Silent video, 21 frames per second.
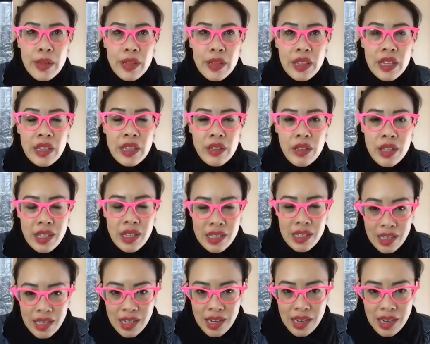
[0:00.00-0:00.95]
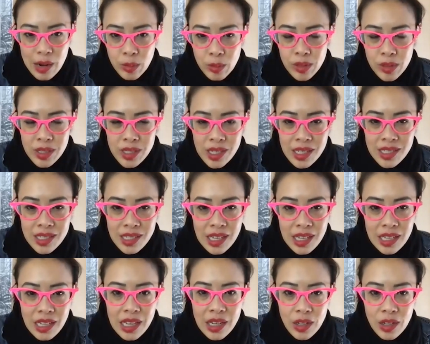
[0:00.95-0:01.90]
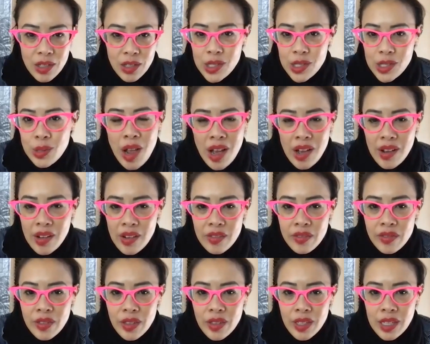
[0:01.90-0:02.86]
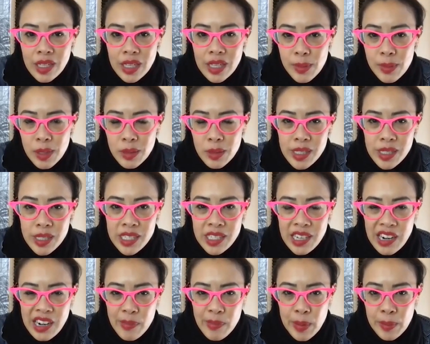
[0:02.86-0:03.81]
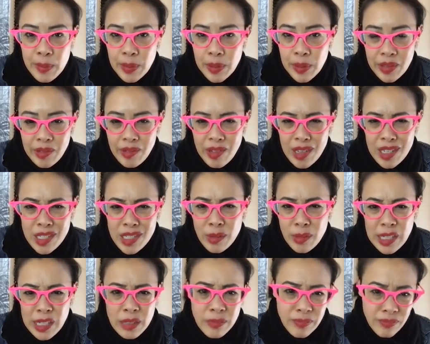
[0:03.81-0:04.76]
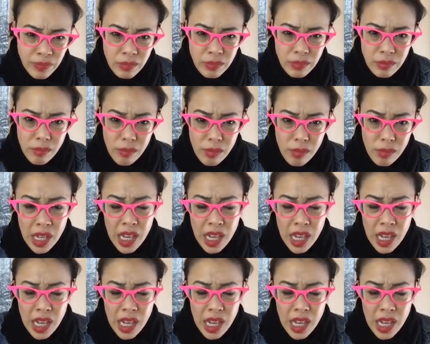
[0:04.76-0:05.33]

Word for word: I mean, the other thing I, I will say is like, I also have an email list that I've been building, right? So like mm-hmm.